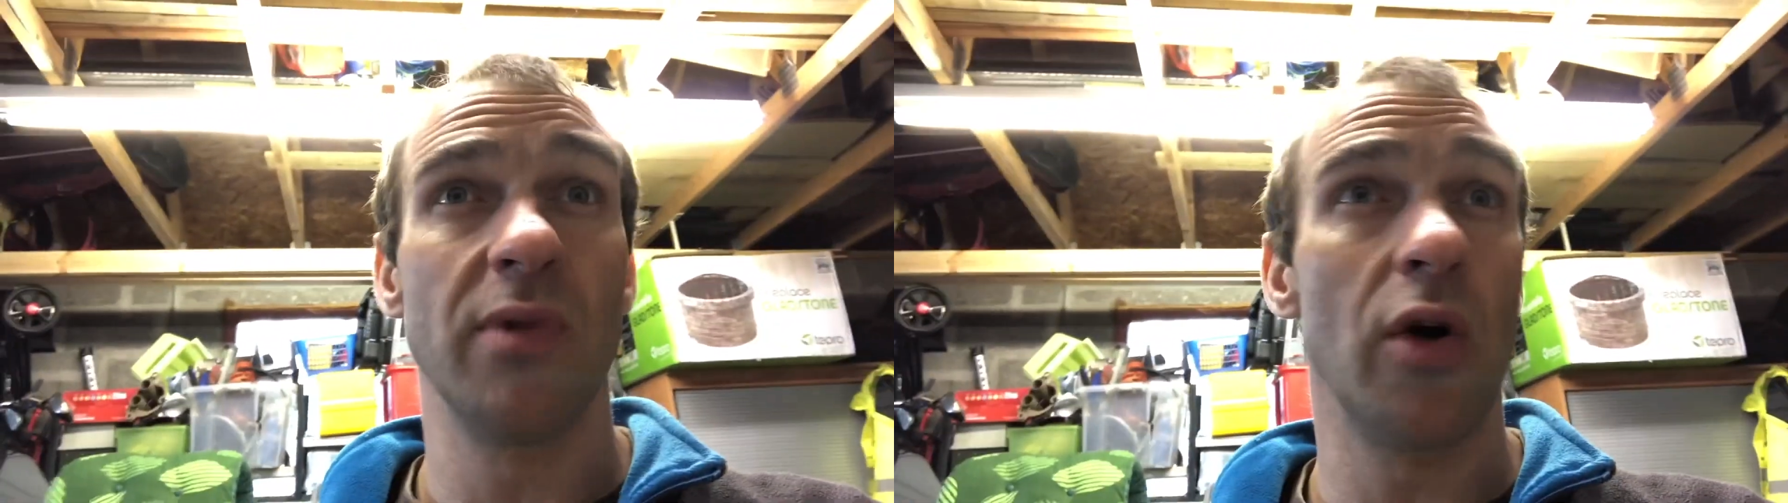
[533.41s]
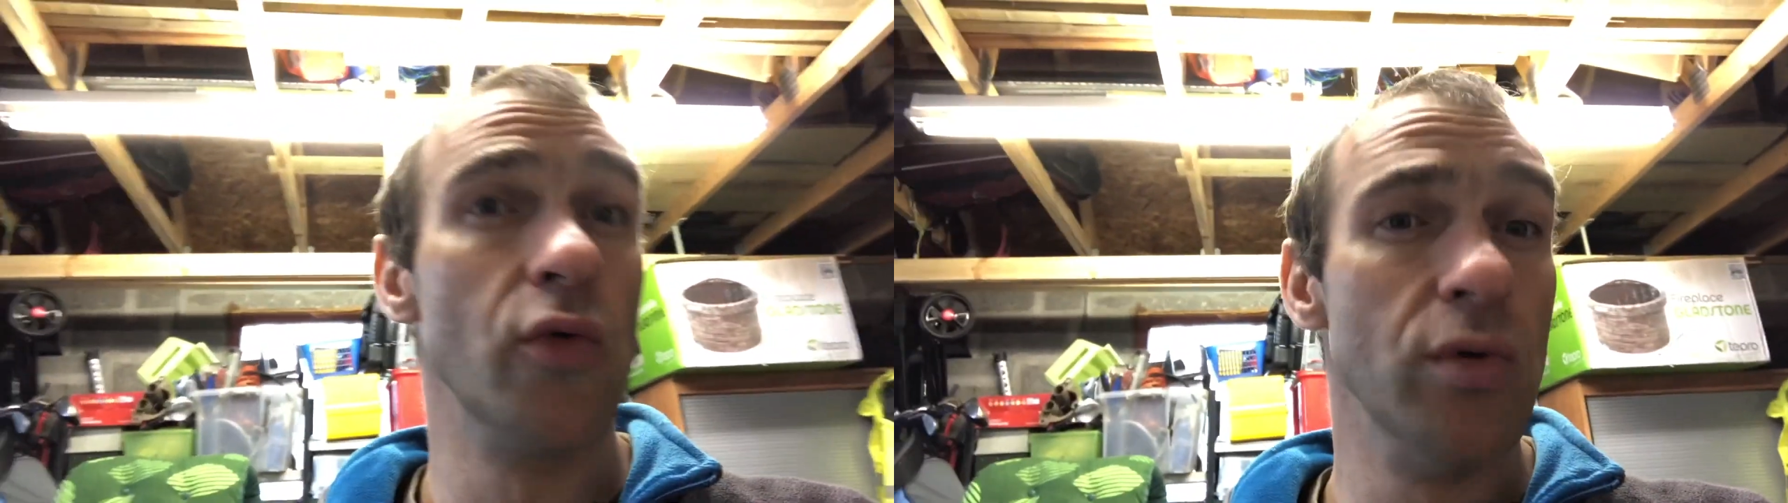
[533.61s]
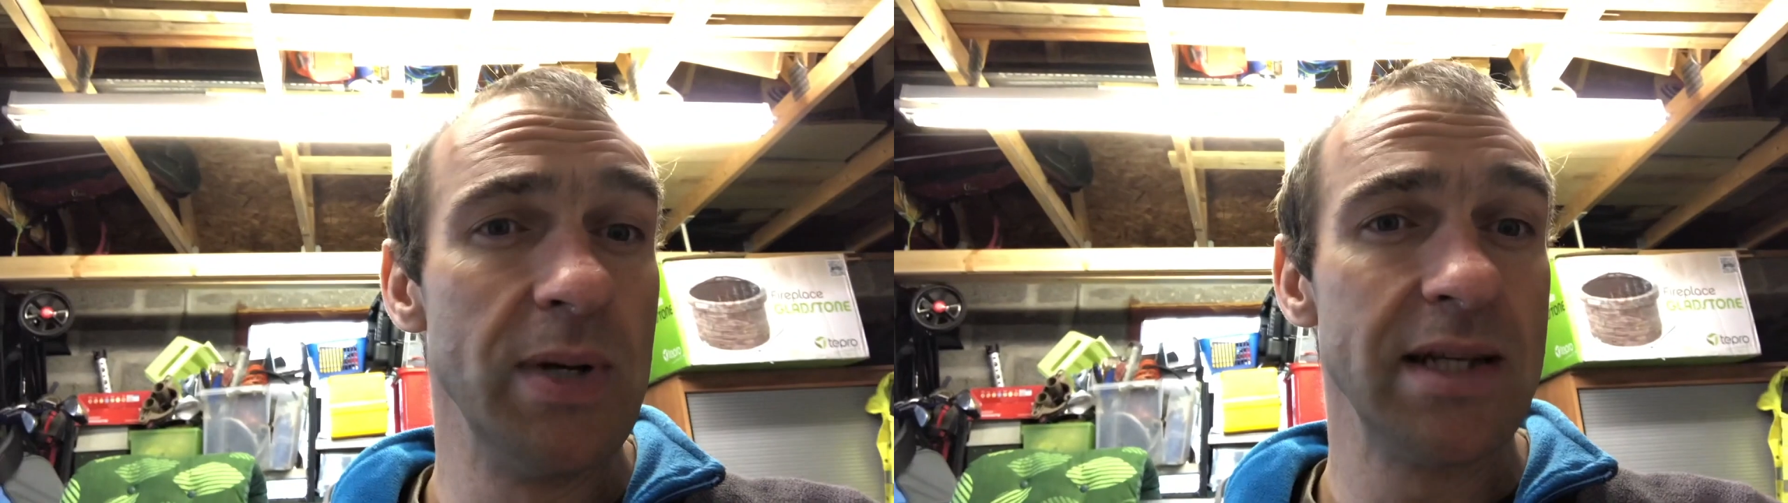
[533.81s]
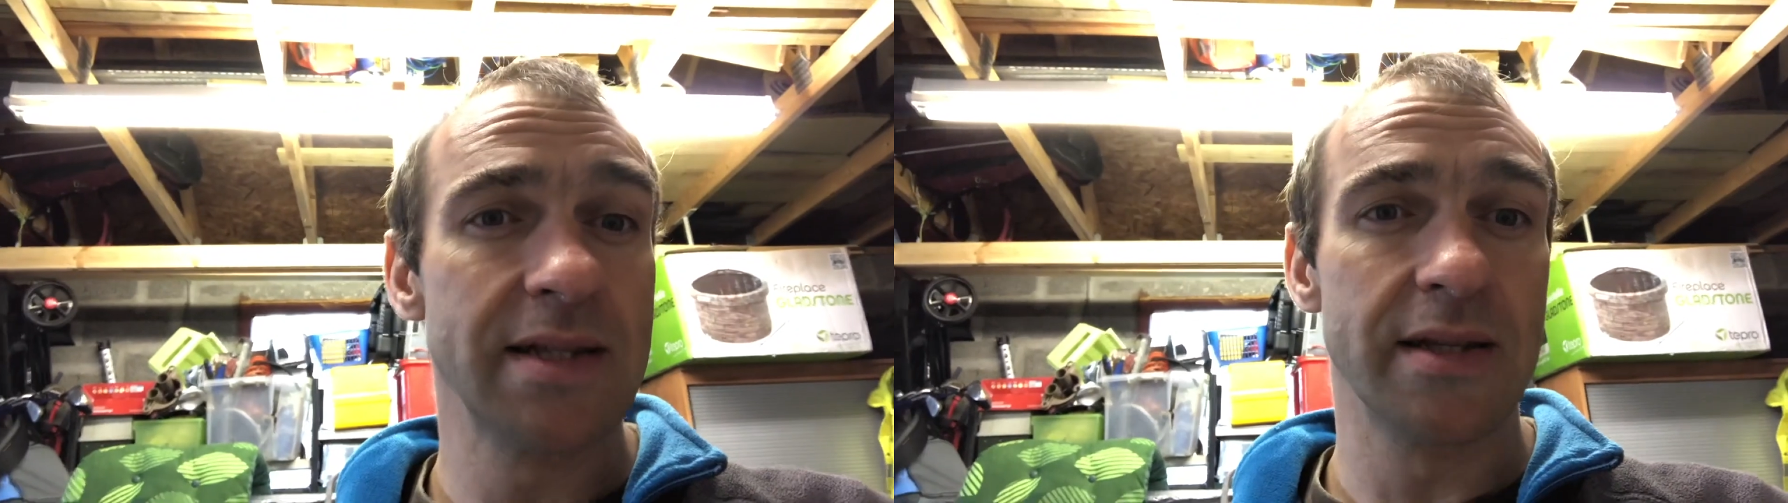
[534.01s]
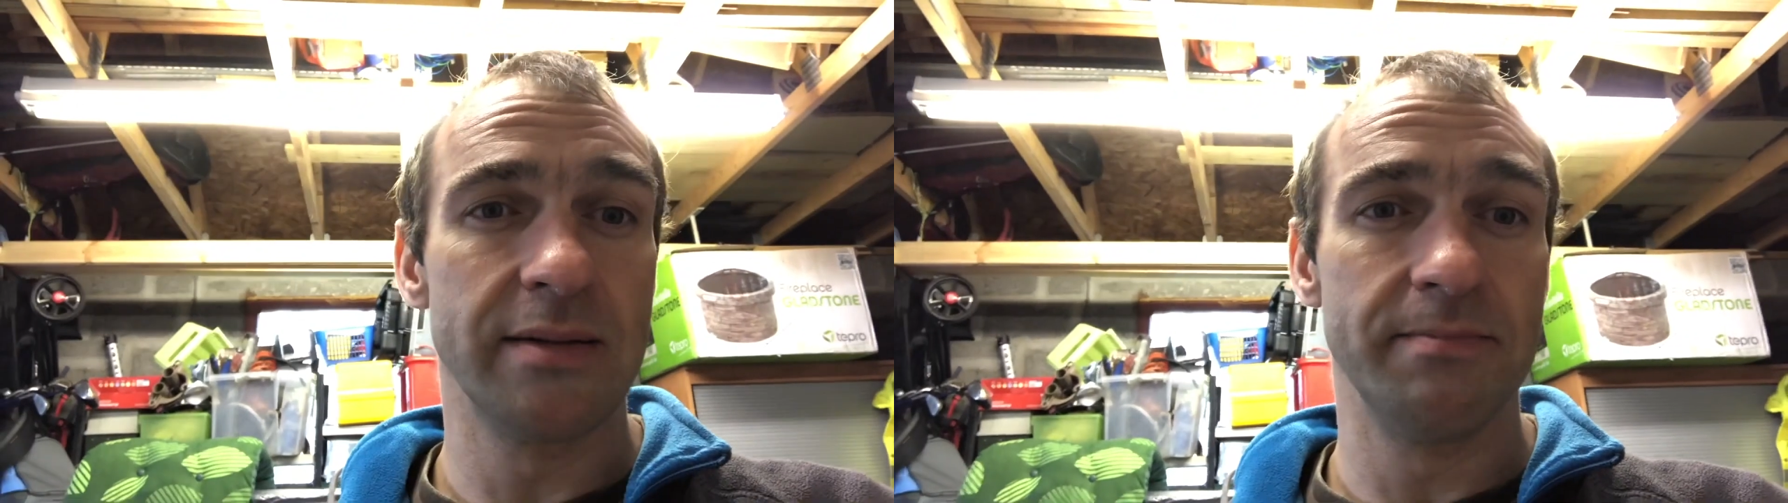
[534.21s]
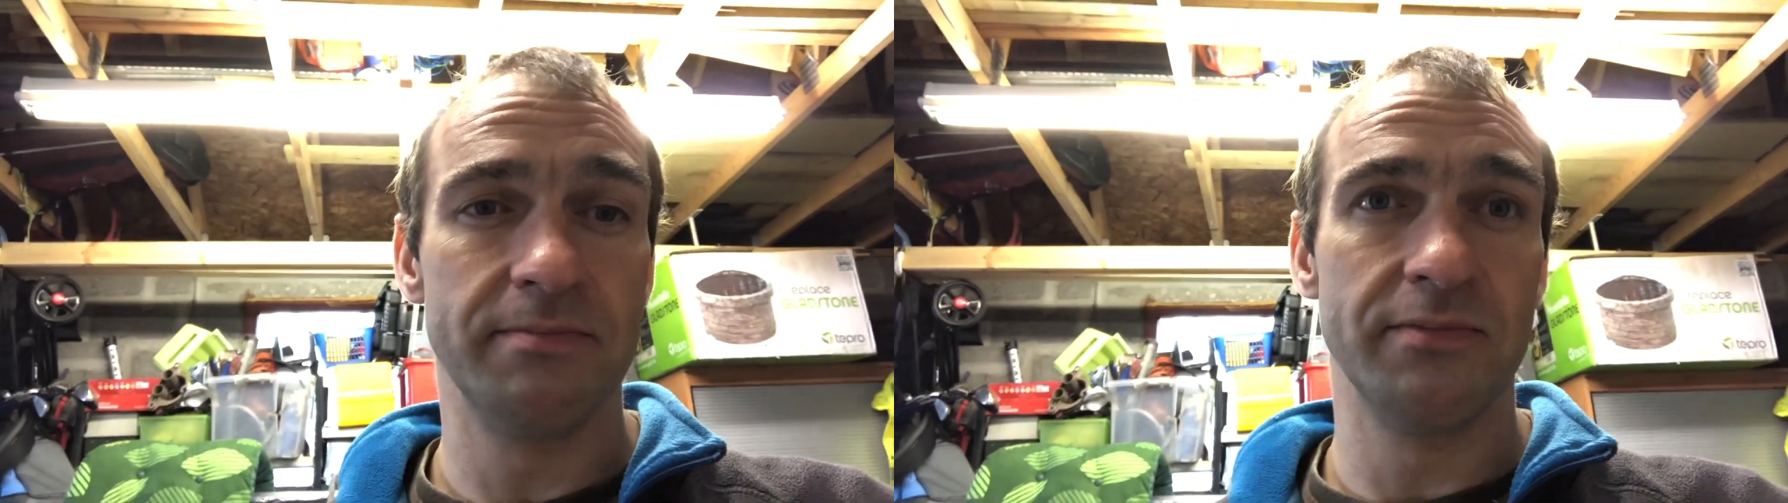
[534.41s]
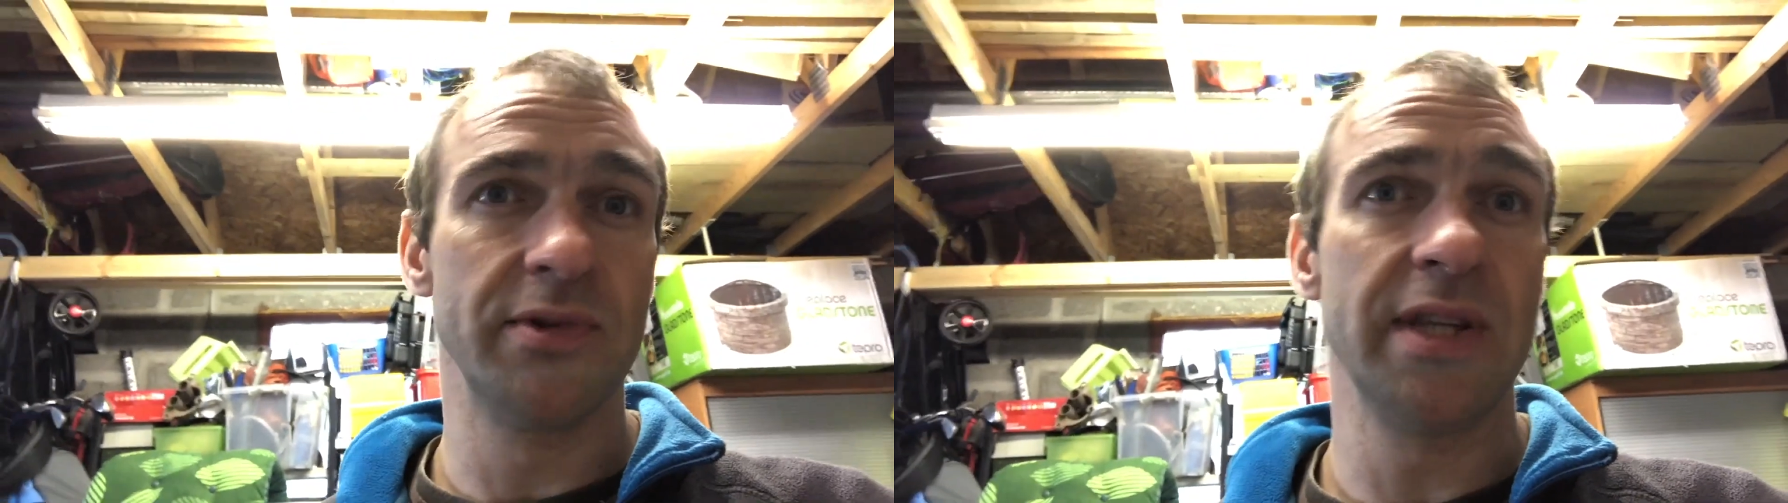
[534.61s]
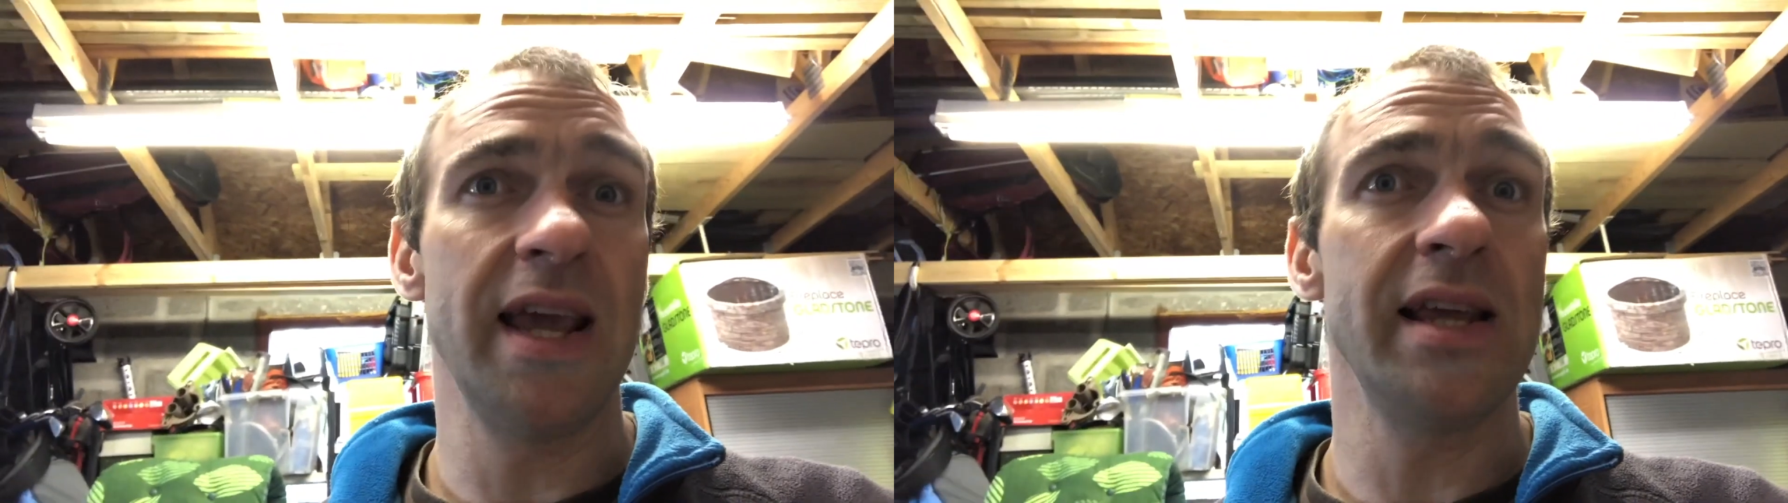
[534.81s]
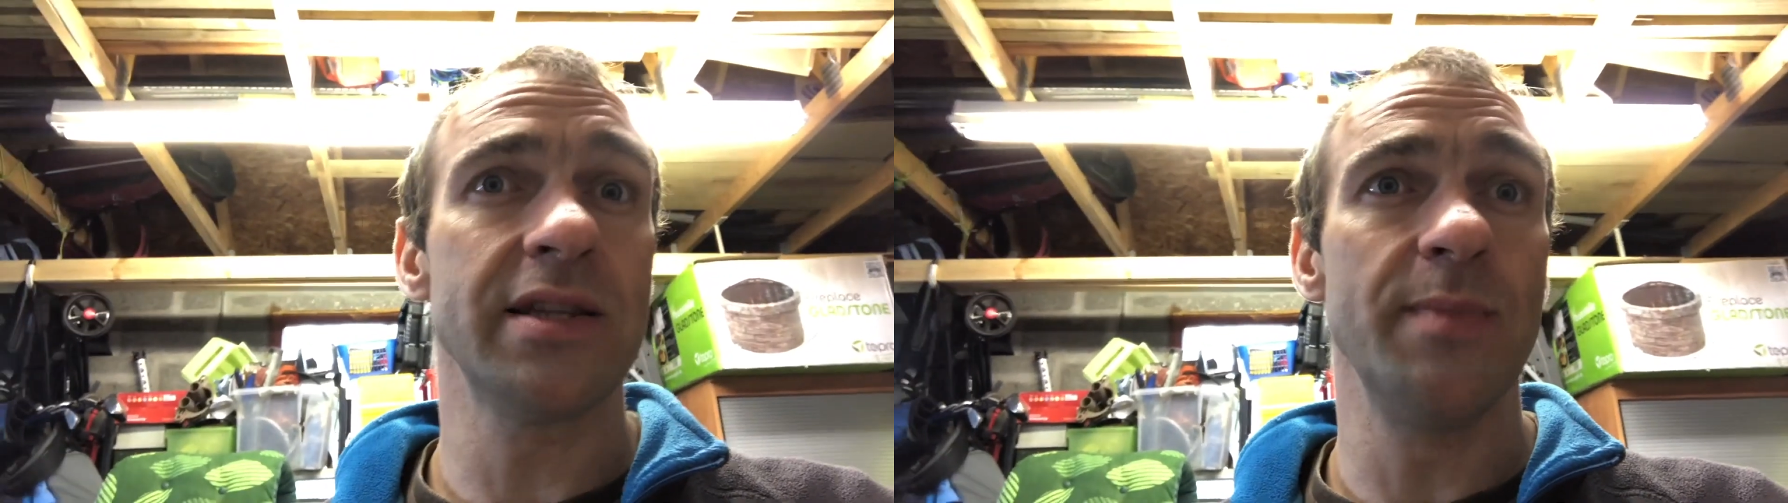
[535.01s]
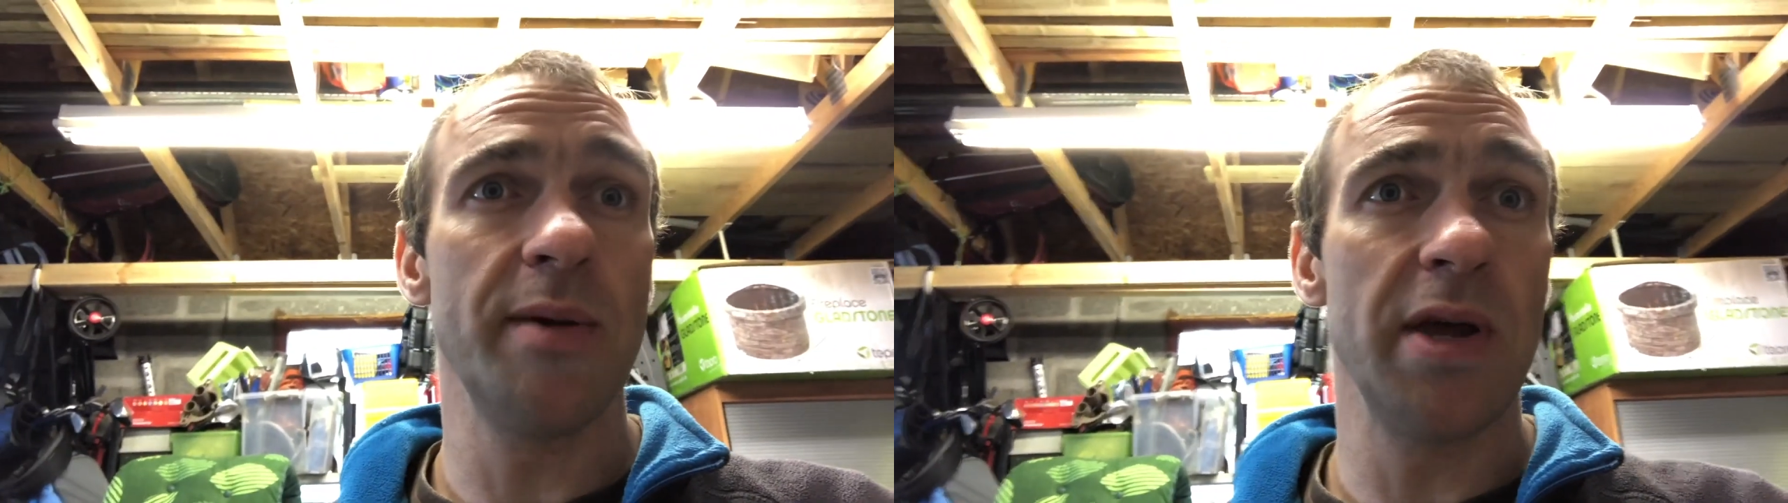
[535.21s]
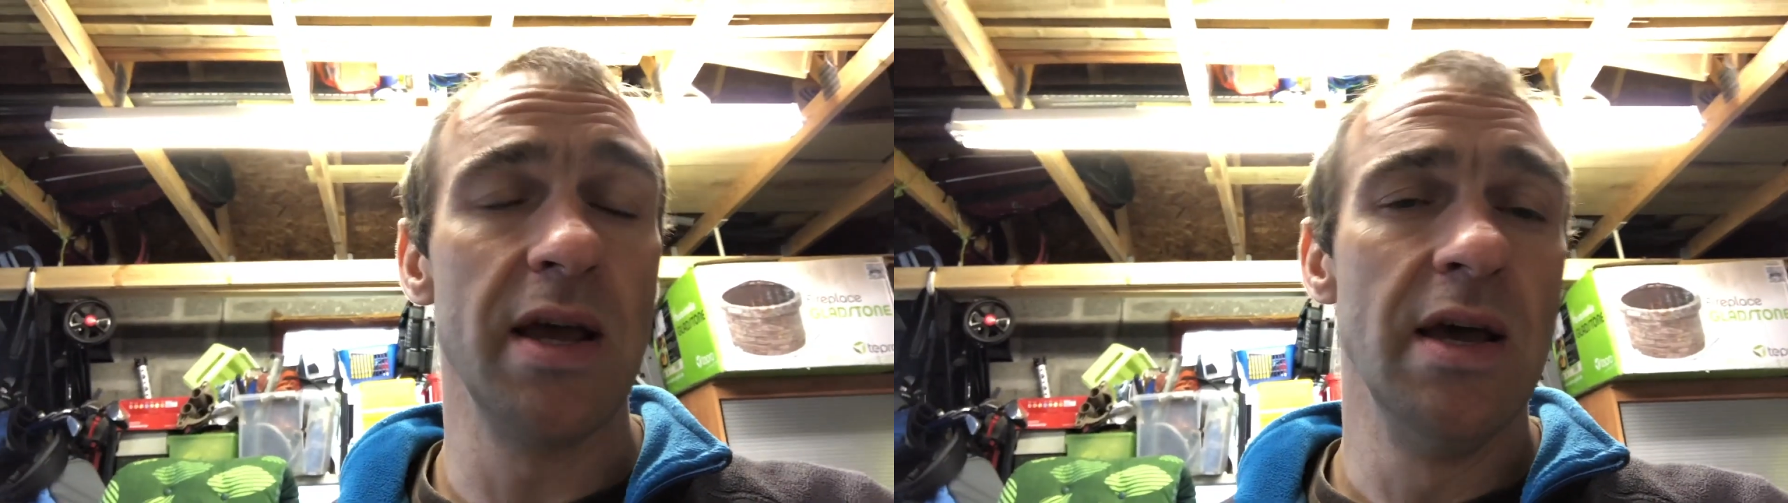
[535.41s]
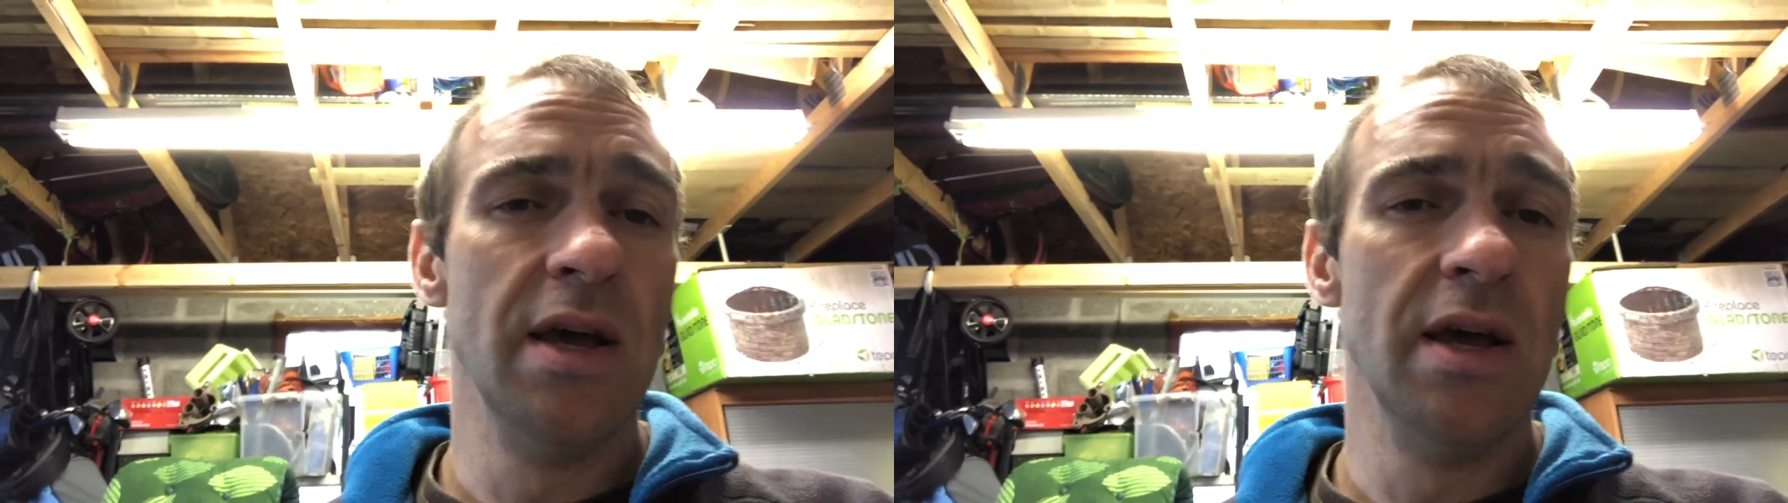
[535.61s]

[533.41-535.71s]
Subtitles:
aromas and taste maybe.